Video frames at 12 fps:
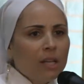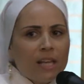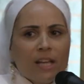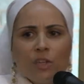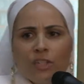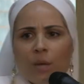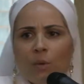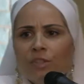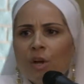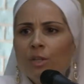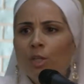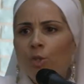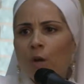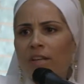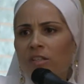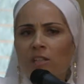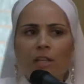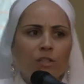Can you see what's on your
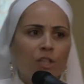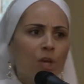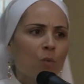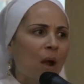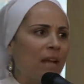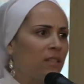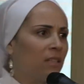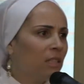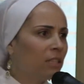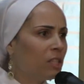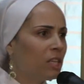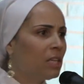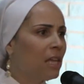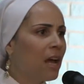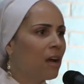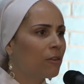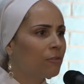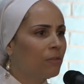dresser? Look to your right, look to your
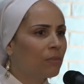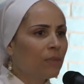left.